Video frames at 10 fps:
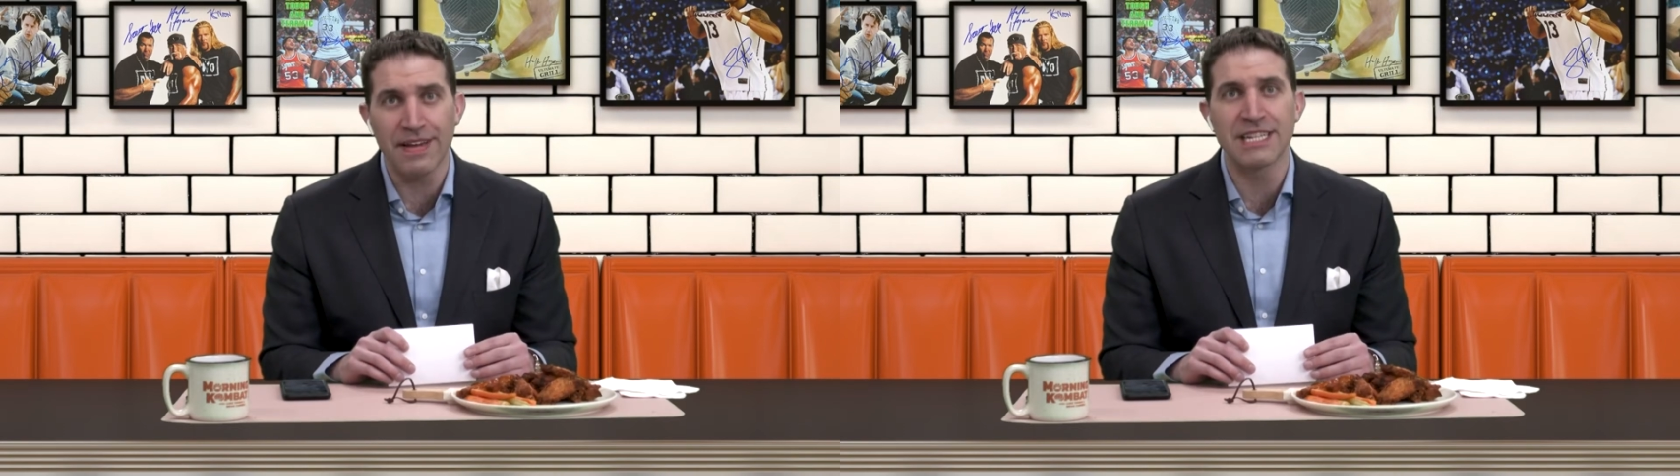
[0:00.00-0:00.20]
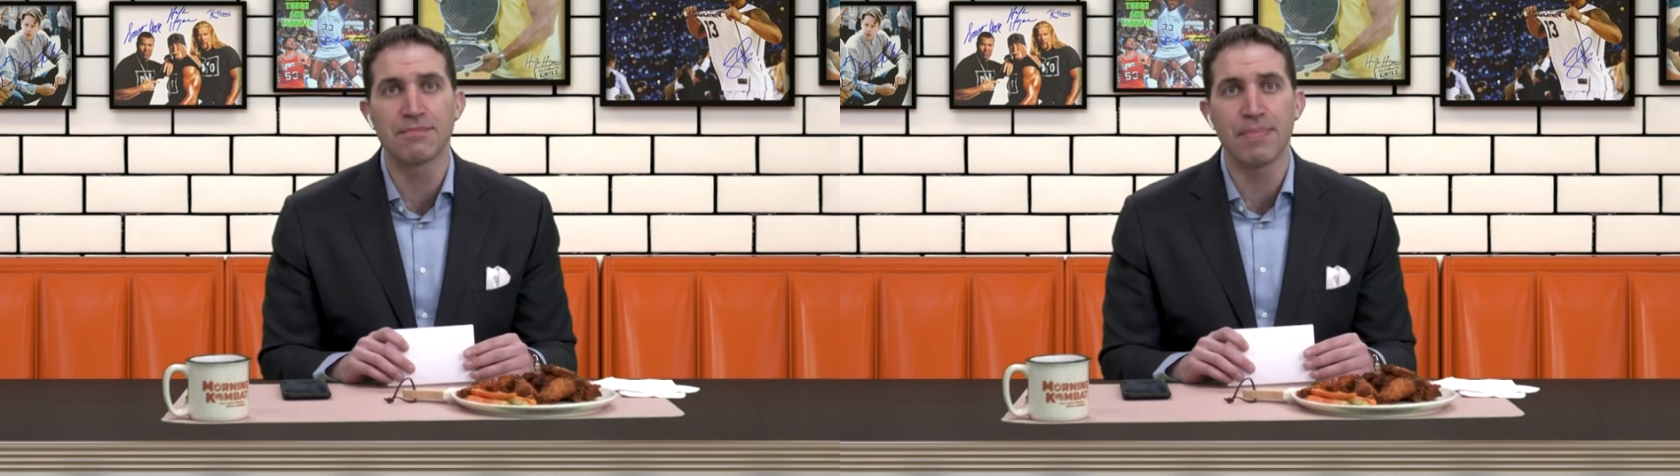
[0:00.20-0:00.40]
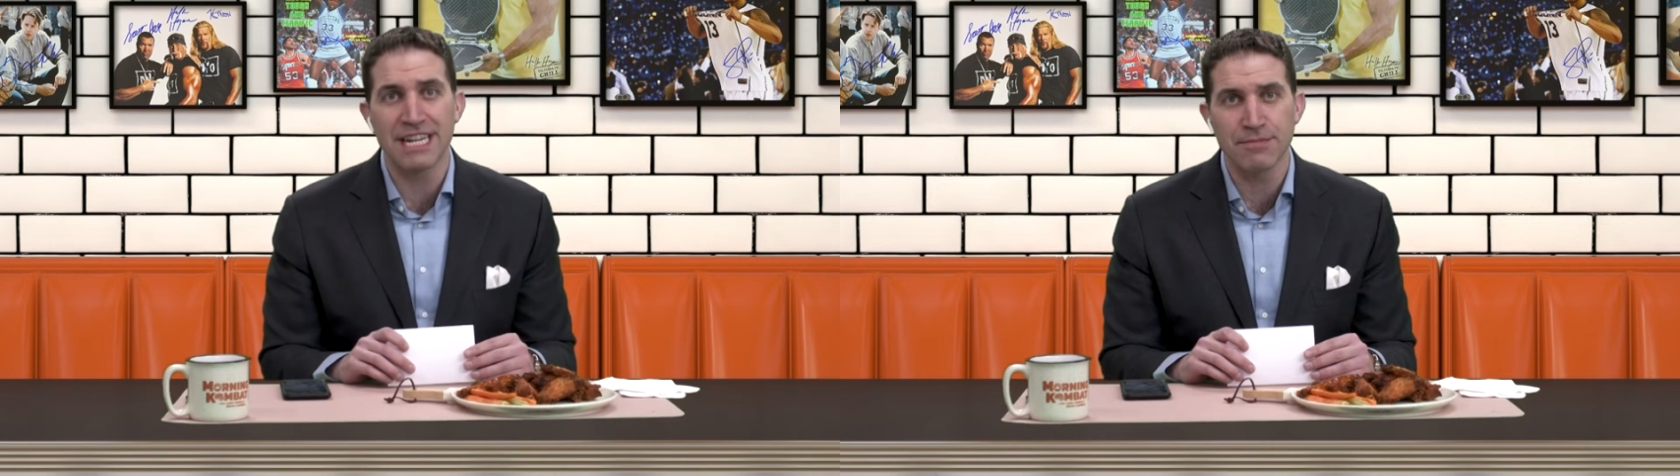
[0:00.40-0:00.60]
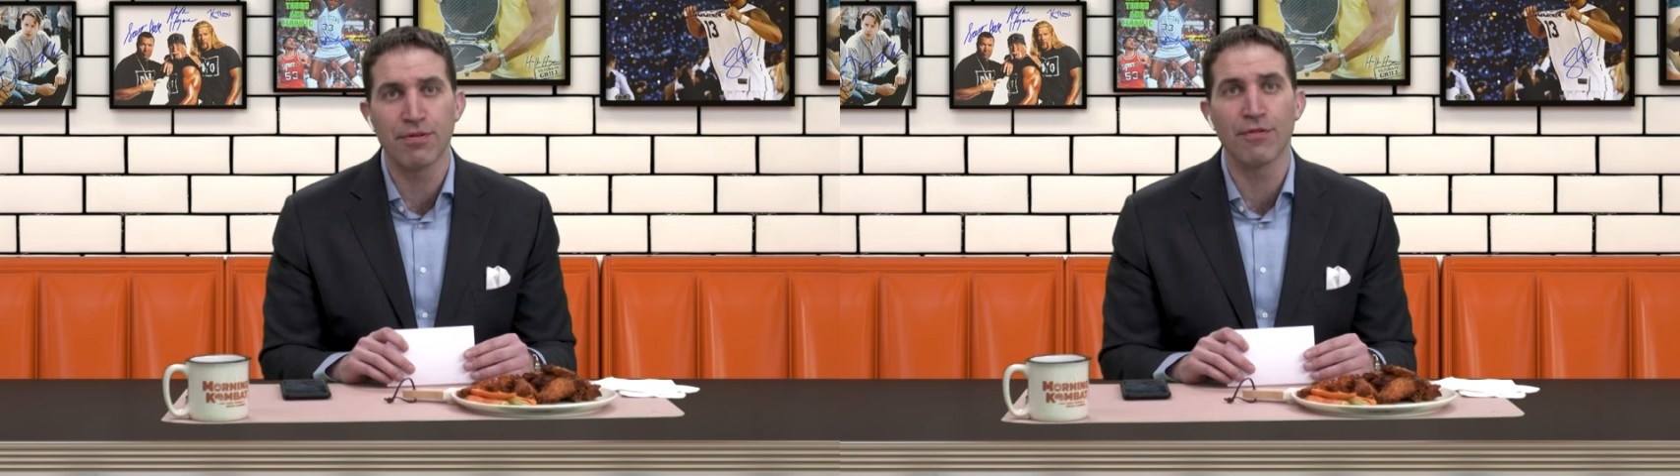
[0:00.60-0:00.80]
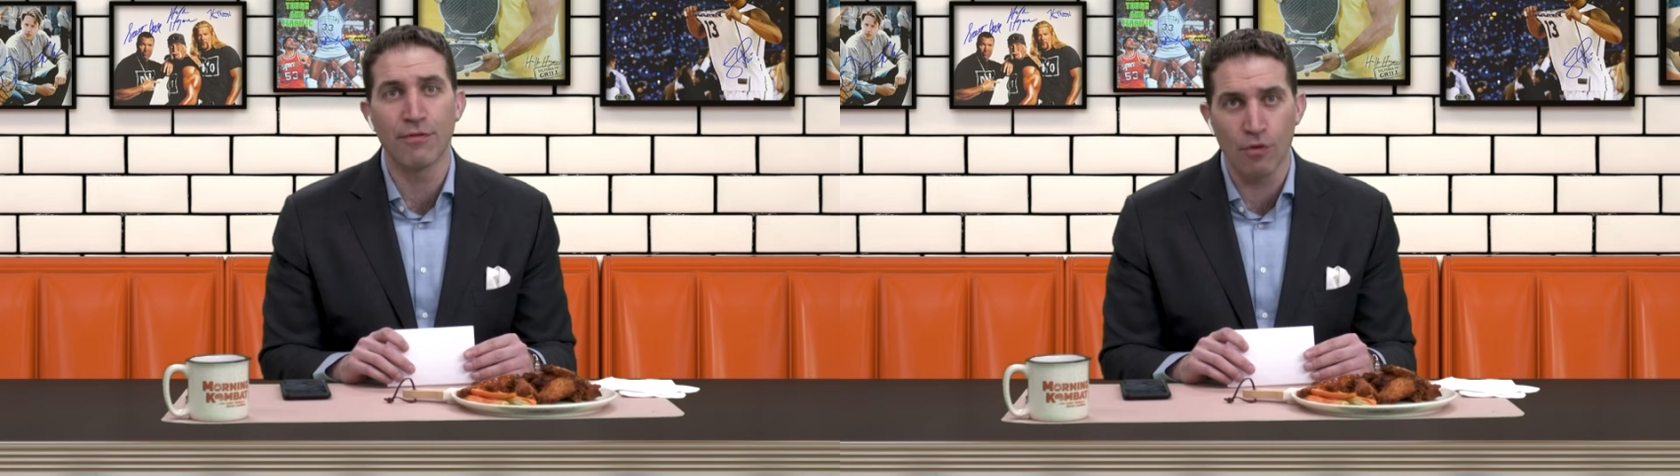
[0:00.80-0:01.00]
its best
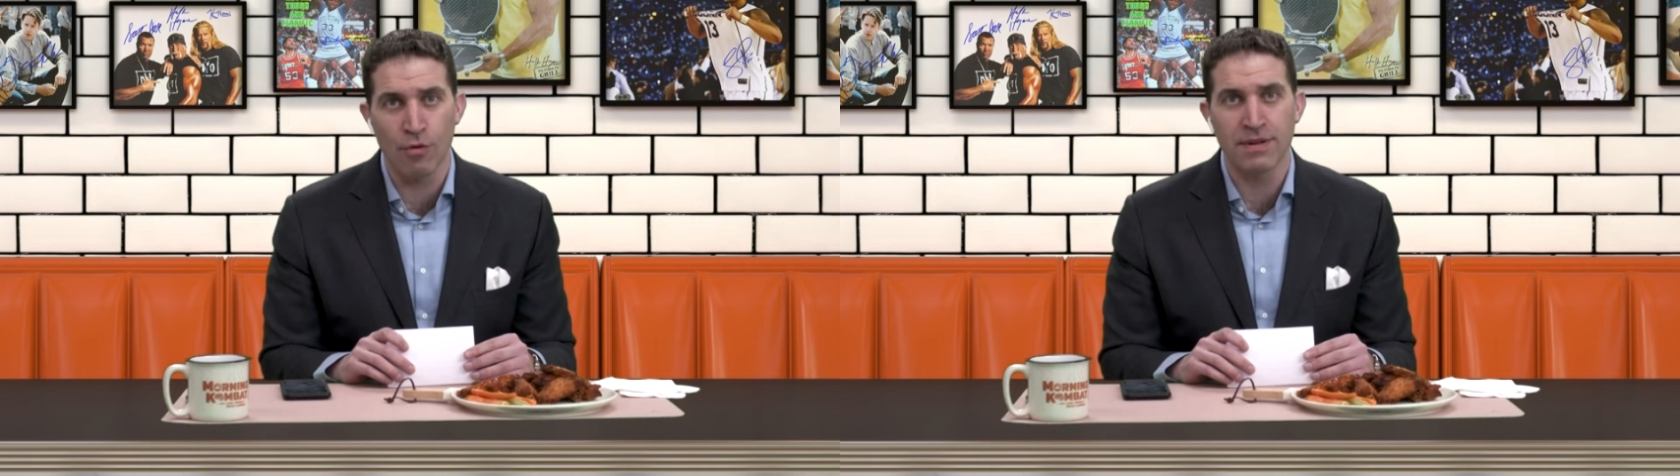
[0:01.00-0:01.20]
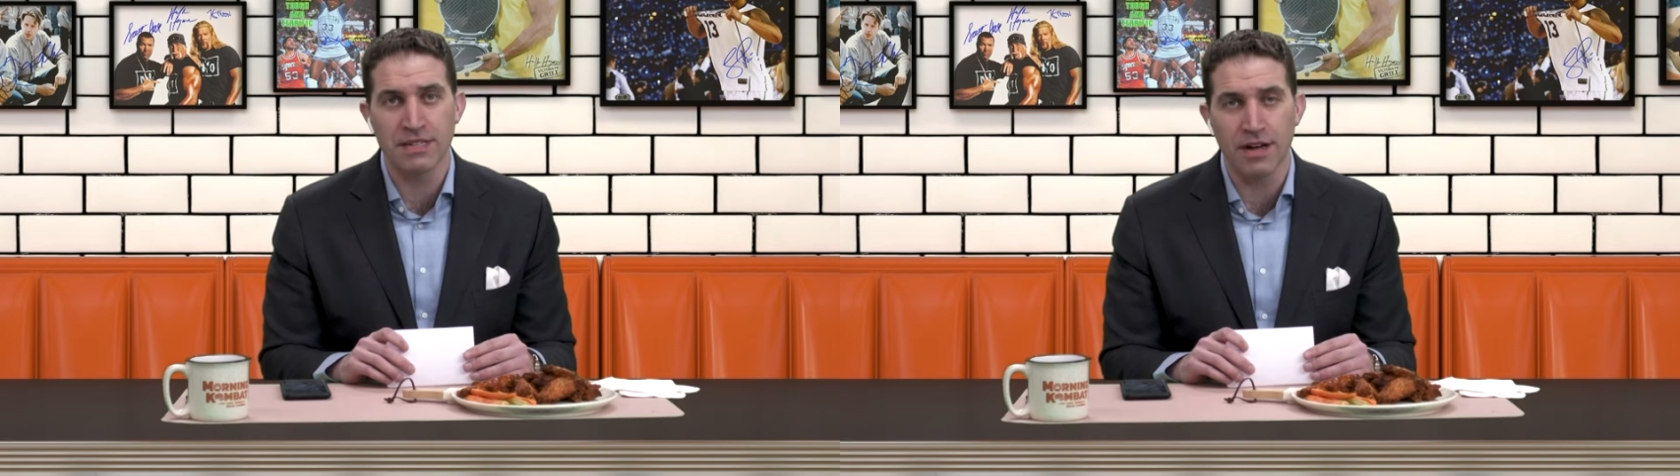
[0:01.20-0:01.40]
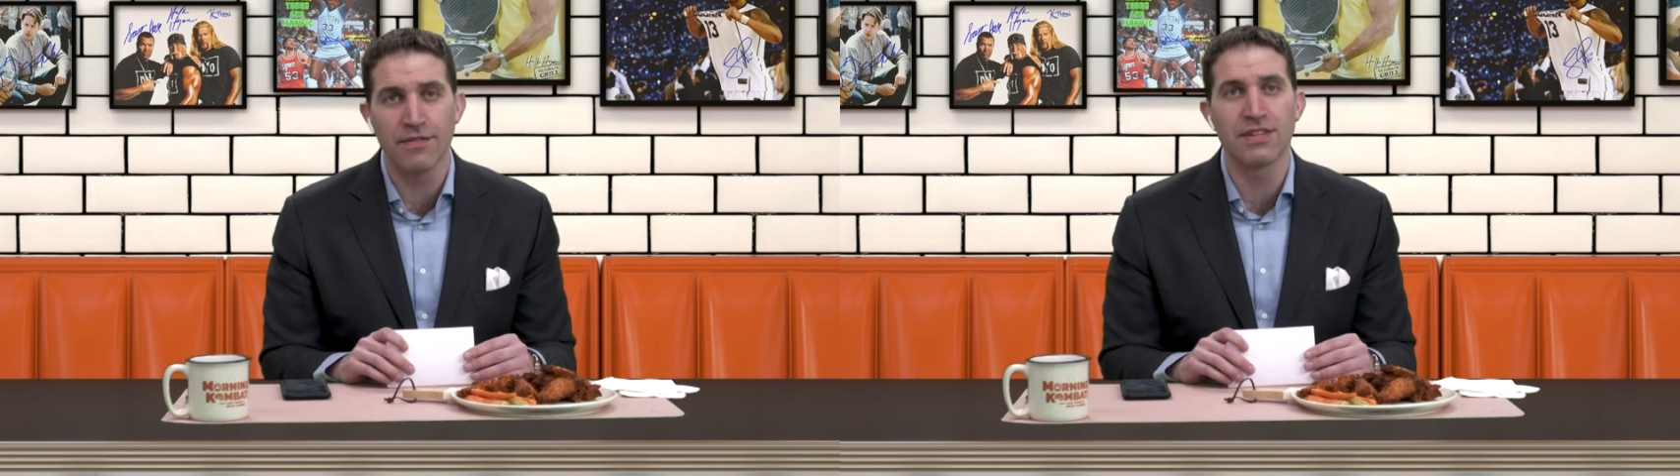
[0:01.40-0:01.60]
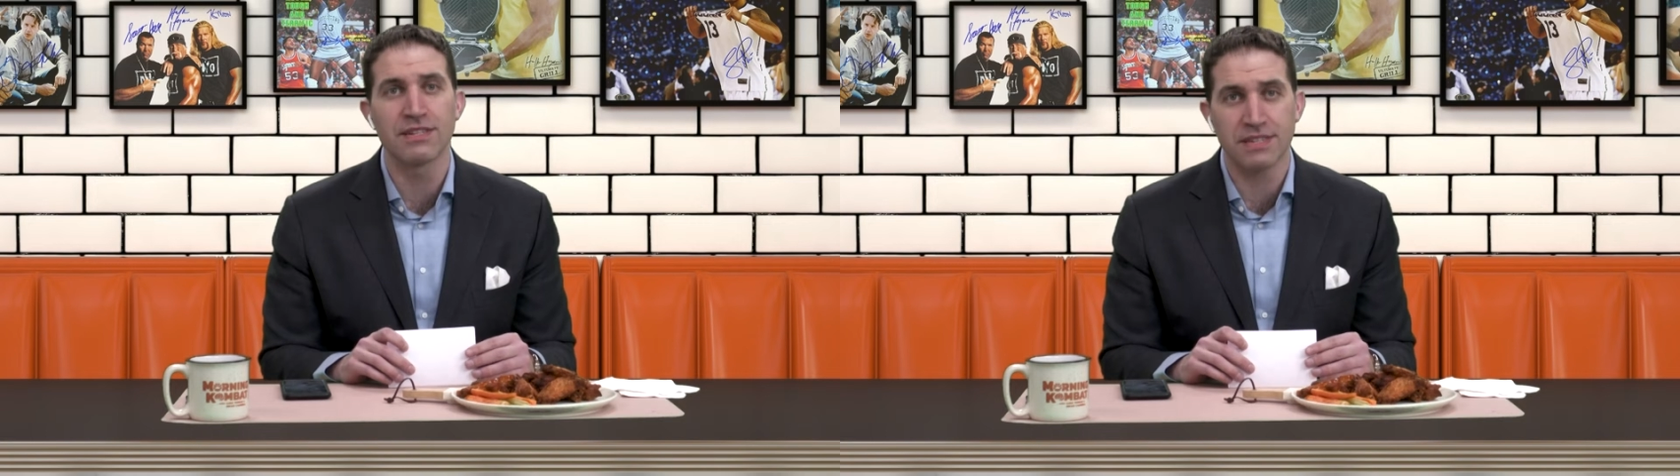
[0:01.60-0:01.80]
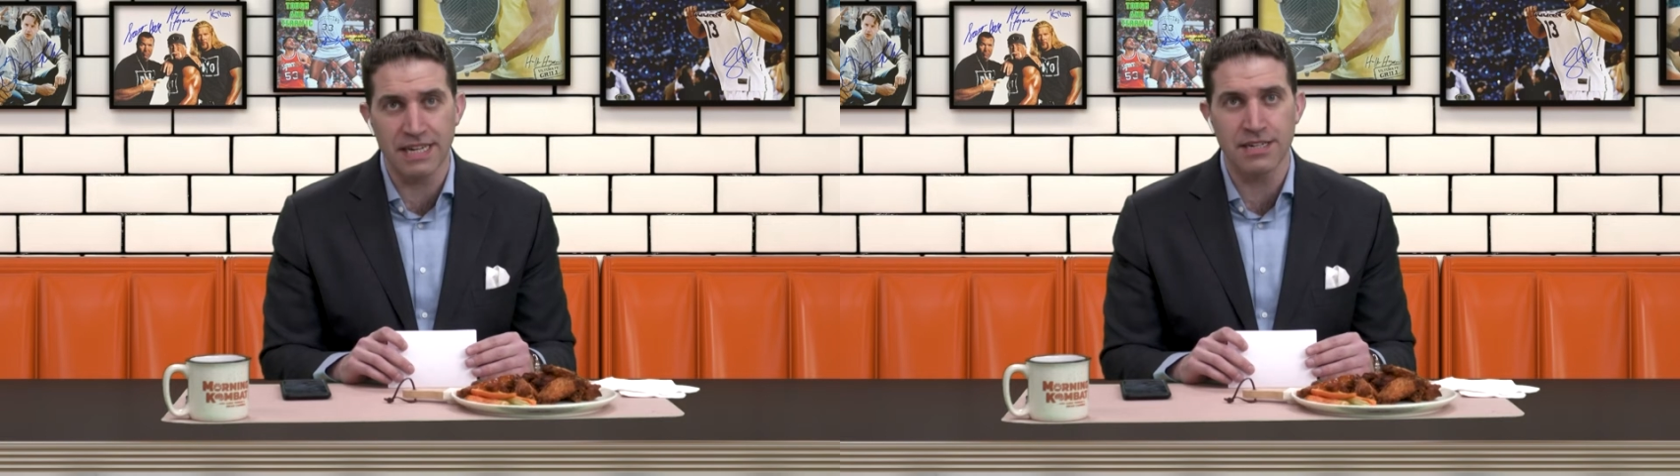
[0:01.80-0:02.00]
performance of the
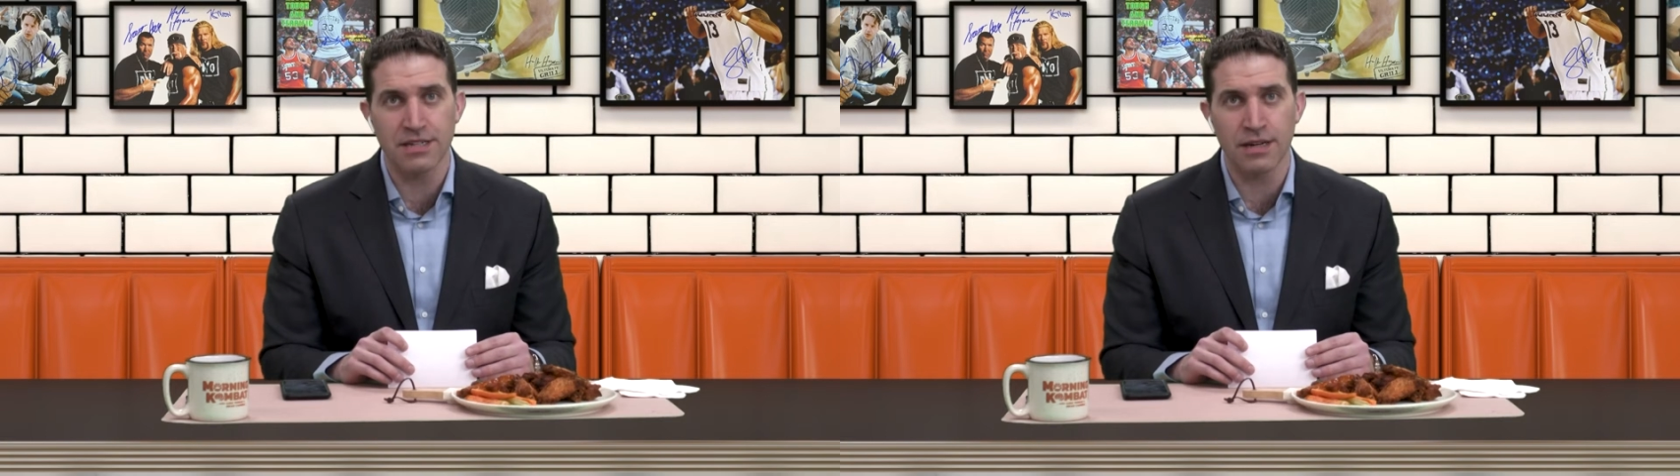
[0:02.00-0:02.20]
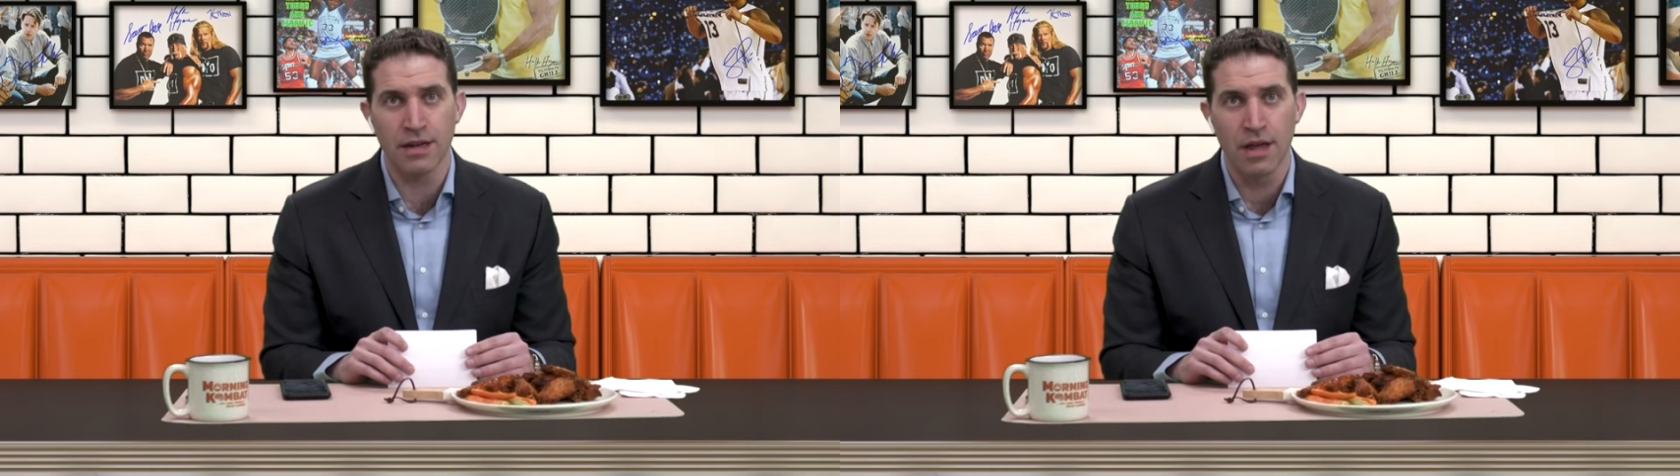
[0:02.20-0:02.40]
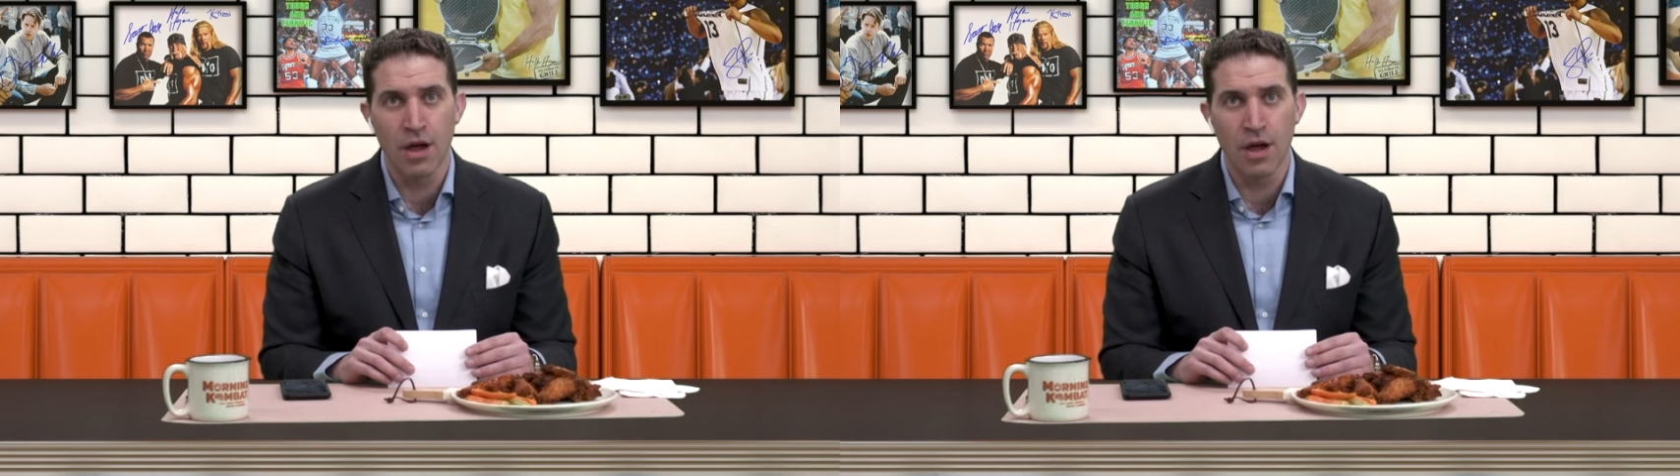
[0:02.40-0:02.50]
season